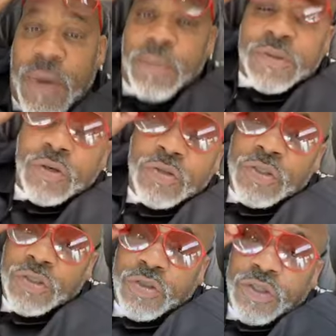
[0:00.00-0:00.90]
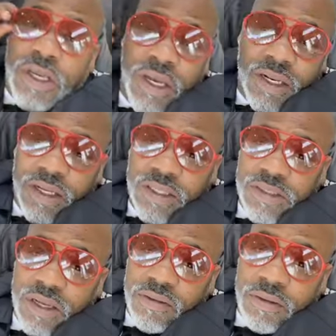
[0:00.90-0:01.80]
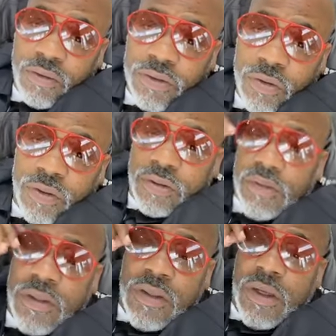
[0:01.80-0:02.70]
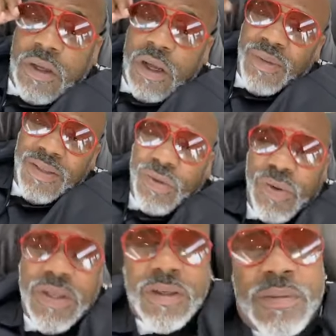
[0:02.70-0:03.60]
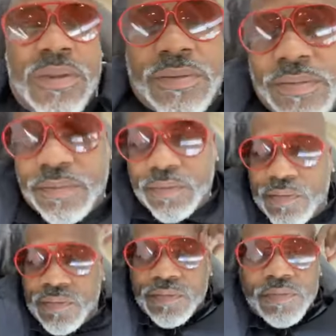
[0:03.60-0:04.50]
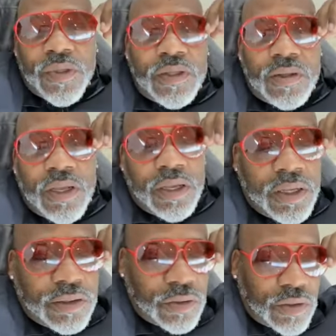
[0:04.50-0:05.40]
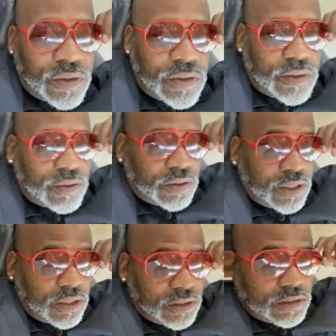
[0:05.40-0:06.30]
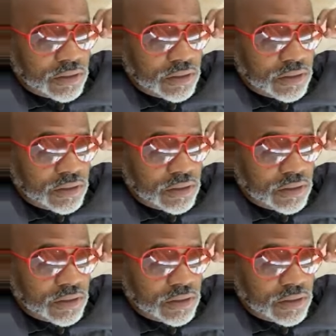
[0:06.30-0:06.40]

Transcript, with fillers: Paper Soldiers too. Yeah, I gotta catch Kevin. I'll do it. I might do it without him, but I'll do it. Huh?